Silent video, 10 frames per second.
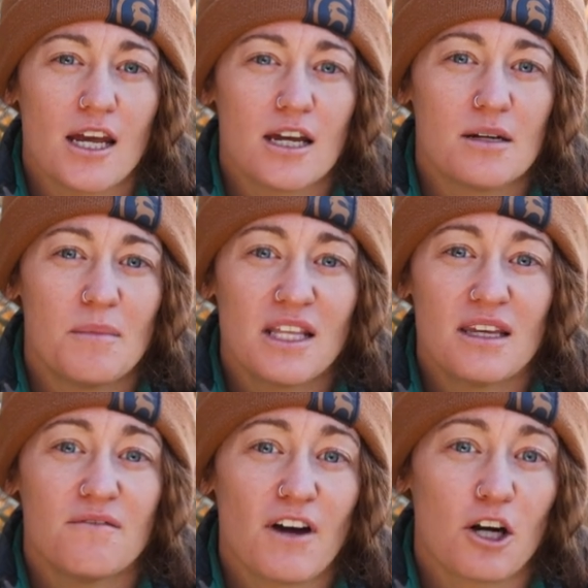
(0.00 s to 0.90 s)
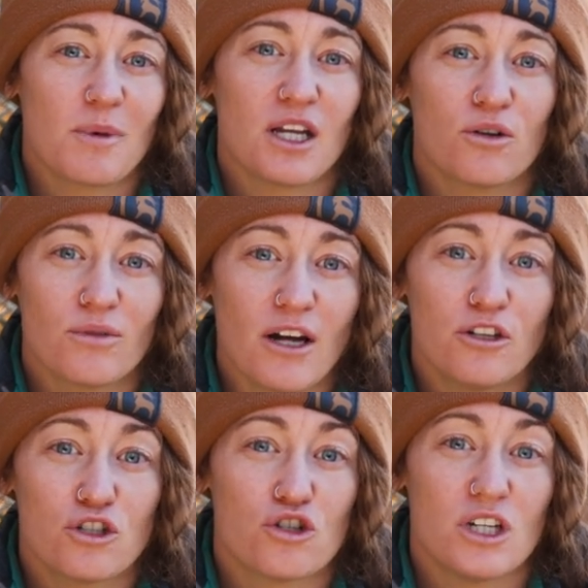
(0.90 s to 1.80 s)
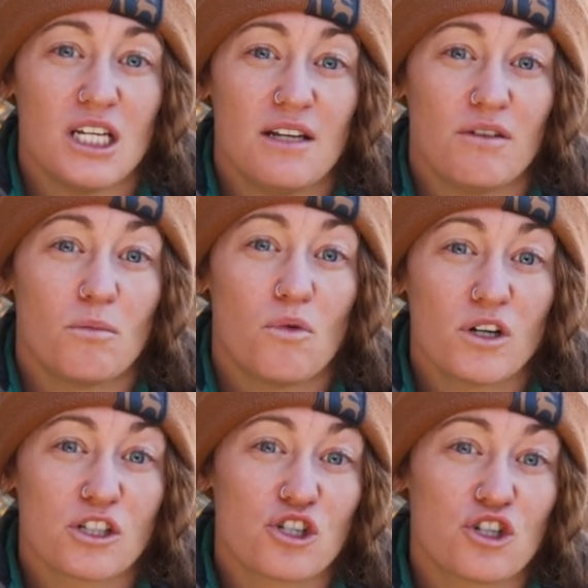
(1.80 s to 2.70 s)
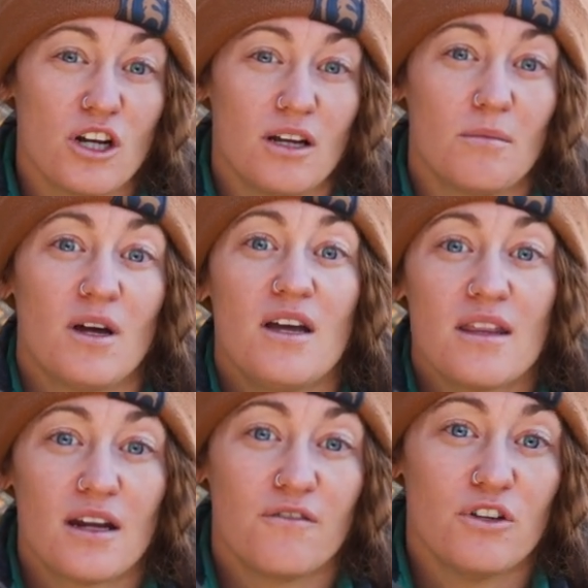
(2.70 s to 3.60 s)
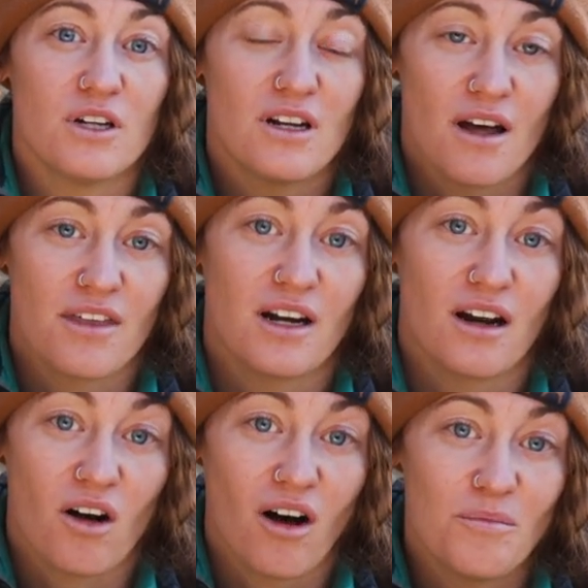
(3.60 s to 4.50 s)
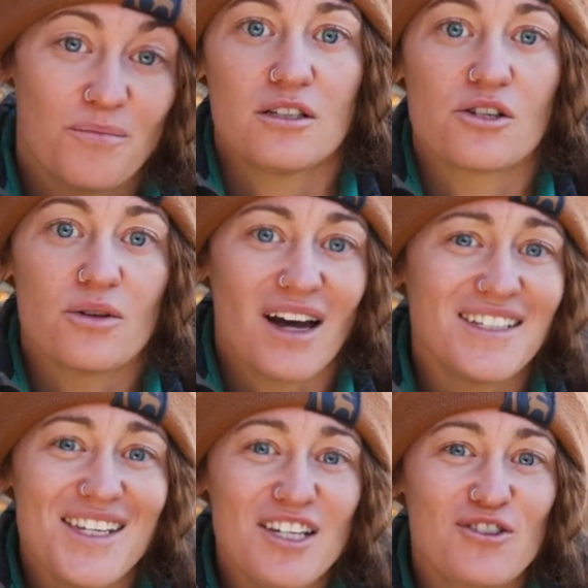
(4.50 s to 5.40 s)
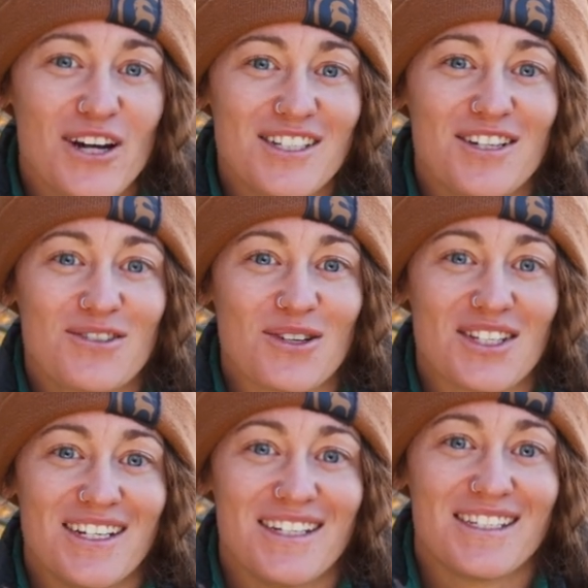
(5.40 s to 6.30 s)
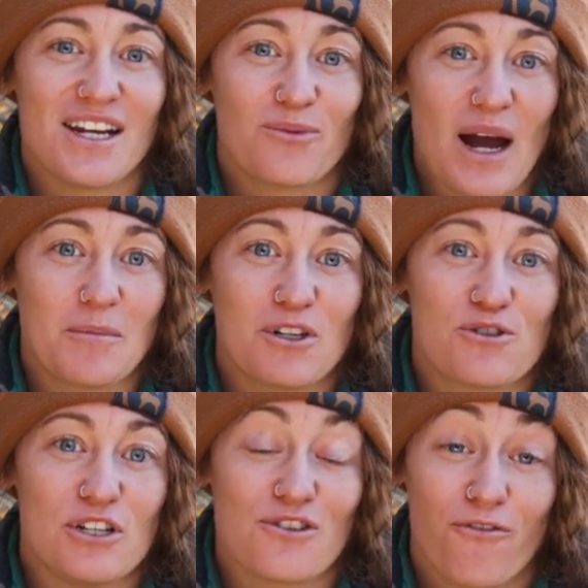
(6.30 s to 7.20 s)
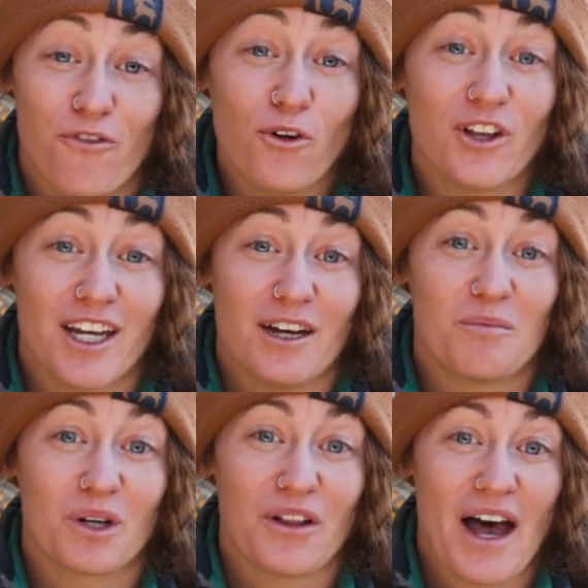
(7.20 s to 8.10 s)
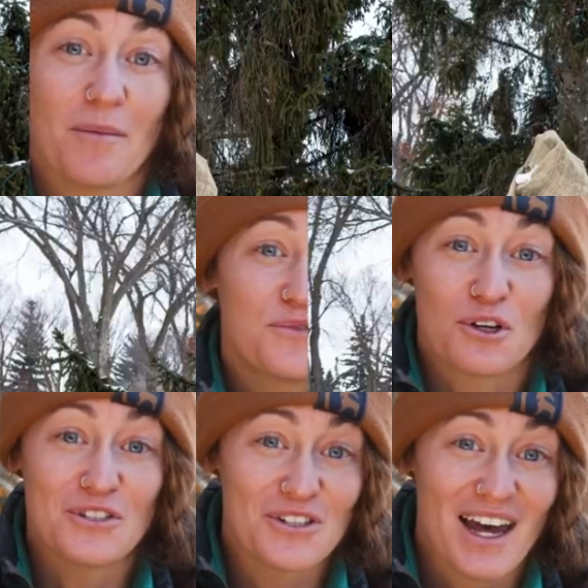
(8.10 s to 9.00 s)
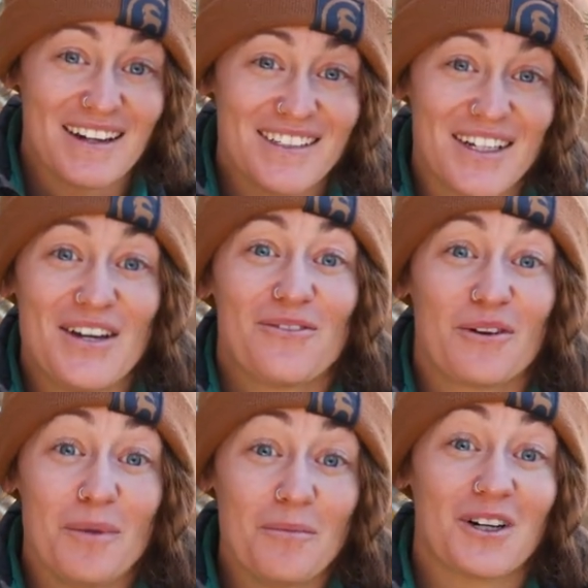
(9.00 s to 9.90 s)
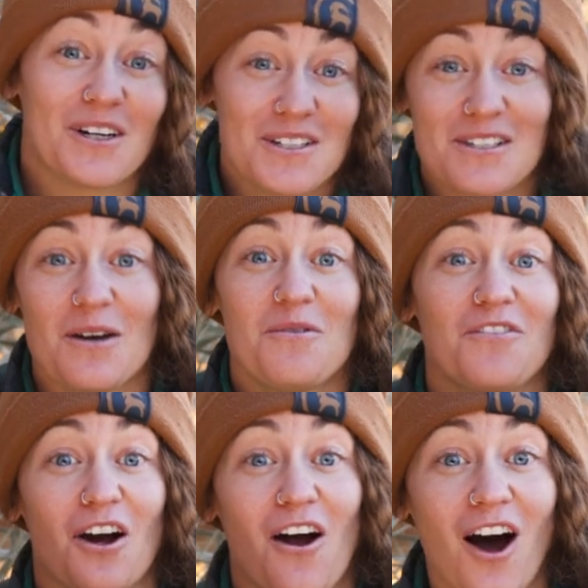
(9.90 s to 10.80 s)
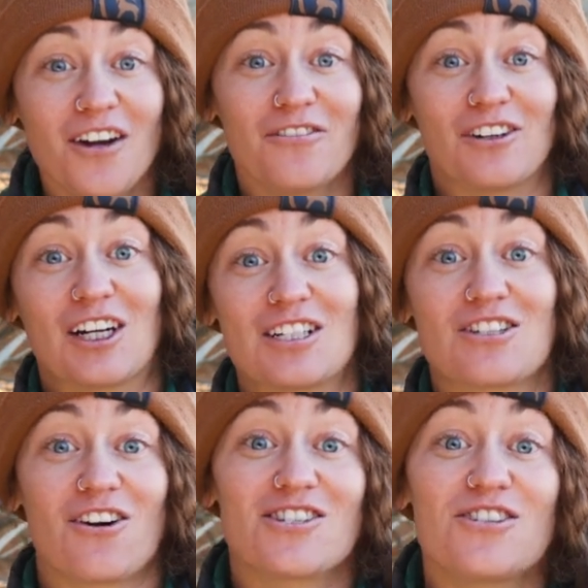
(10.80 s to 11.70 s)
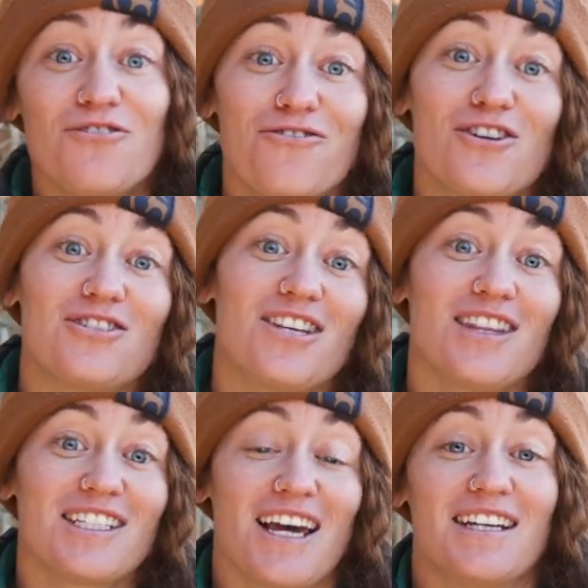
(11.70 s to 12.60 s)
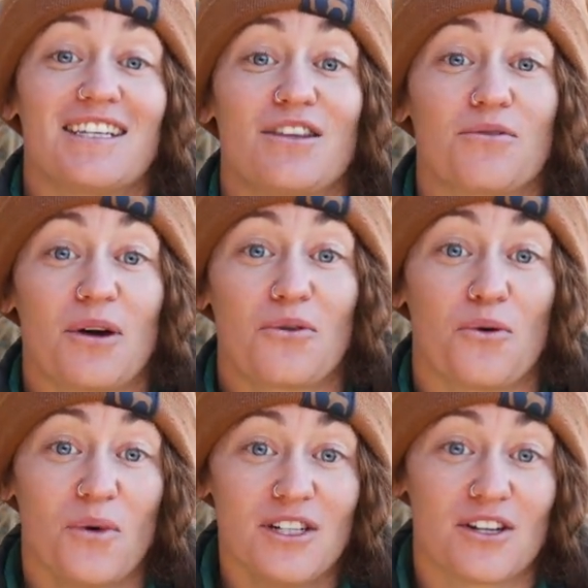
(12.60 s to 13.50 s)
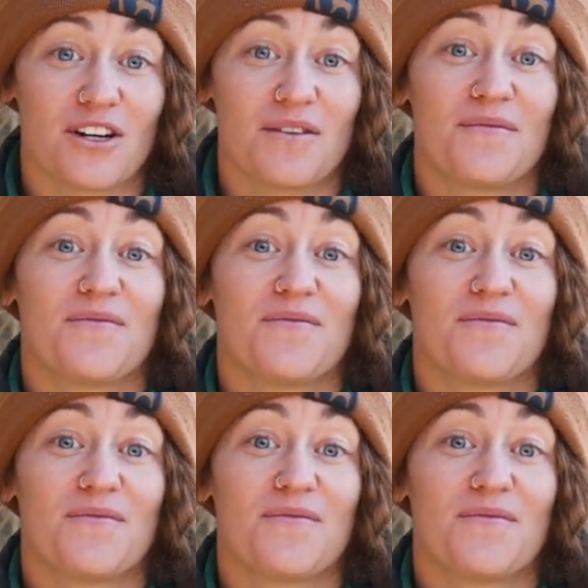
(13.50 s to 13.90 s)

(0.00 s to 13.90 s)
and make the environment around your tree even more extreme than if you did nothing at all. So I see trusted sources say to wrap your trees fully in burlap. Don't do that. Remember, some of our conifers are still photosynthesizing throughout the winter.